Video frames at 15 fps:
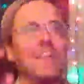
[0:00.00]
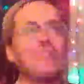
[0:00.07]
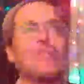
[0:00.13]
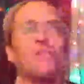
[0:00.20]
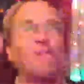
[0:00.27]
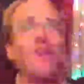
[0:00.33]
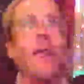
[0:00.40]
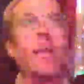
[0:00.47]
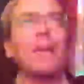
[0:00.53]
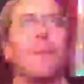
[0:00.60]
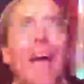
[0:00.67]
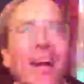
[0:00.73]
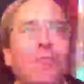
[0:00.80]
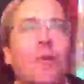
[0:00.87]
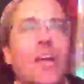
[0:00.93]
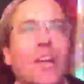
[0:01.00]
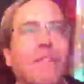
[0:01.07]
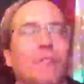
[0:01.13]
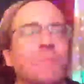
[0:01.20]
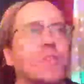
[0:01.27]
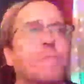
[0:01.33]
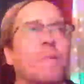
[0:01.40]
The flying back rake
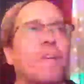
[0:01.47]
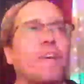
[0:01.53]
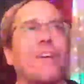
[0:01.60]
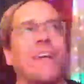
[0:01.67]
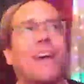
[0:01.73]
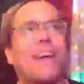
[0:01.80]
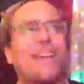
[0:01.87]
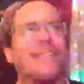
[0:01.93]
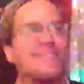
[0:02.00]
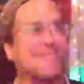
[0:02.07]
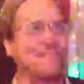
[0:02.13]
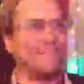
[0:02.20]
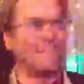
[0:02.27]
from Splinternut.